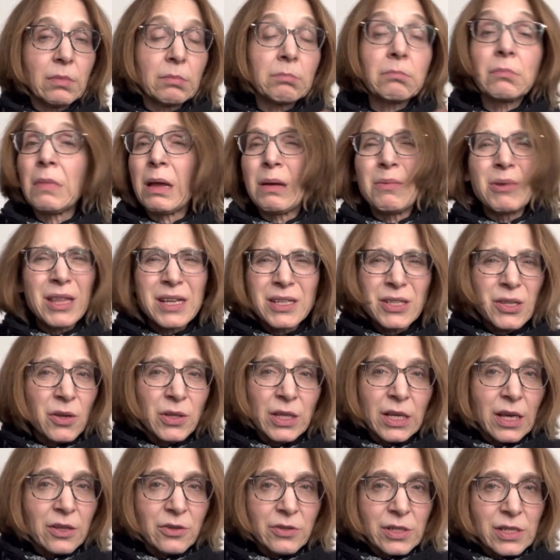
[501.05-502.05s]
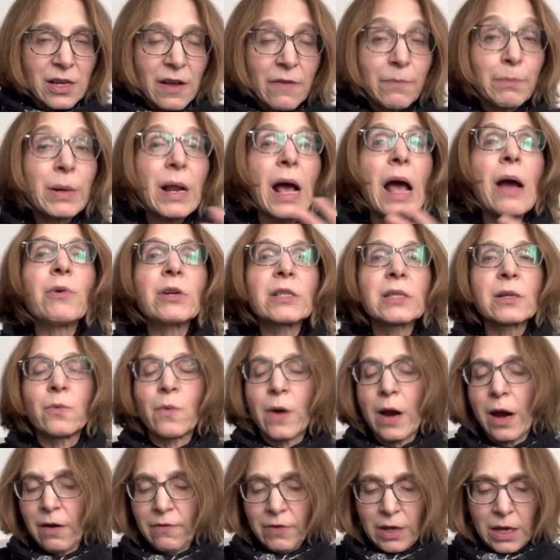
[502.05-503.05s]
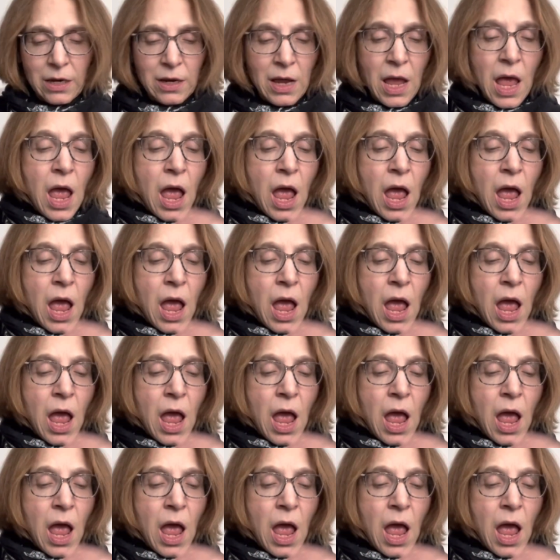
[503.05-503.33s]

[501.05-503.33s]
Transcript: Maybe they sold the other stuff, but I wasn't aware of it.